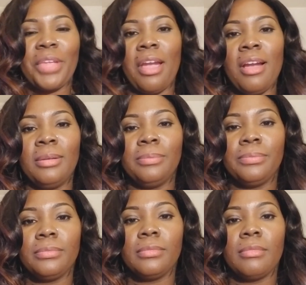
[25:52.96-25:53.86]

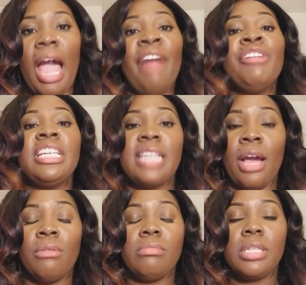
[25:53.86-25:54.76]
I reached
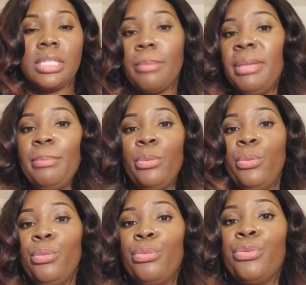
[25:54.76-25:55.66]
out to some
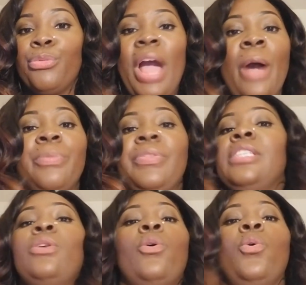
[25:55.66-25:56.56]
people throughout
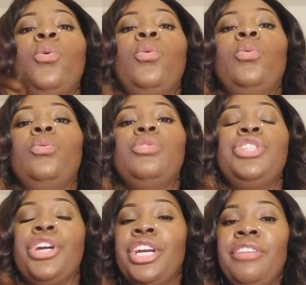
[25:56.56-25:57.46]
this whole
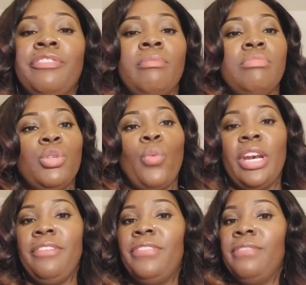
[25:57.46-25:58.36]
journey from
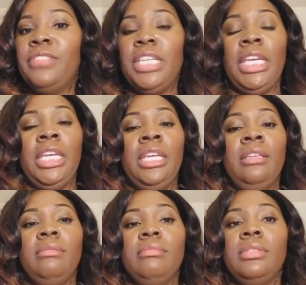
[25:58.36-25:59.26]

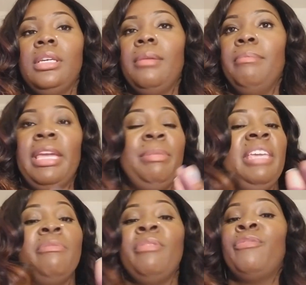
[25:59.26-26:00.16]
2015, maybe
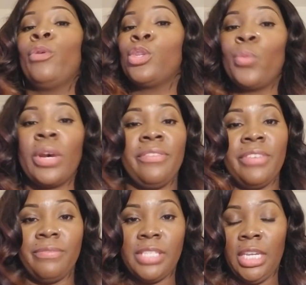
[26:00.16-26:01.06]
even before
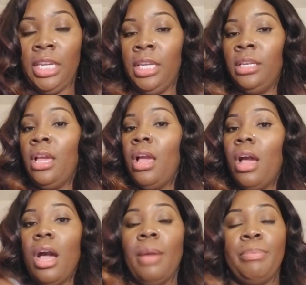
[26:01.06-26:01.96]
2015,
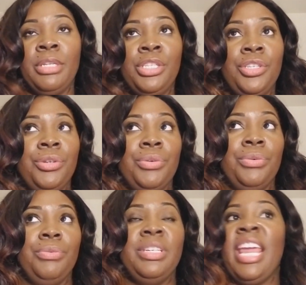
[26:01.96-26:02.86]
up
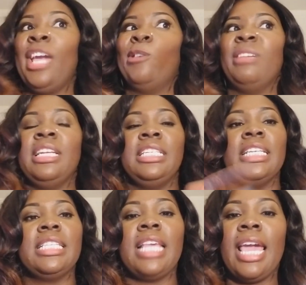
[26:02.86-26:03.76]
until now, and
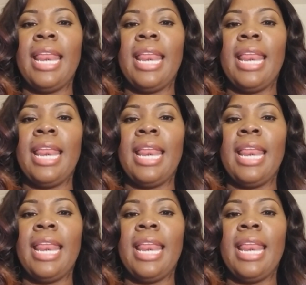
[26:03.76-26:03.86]
just said,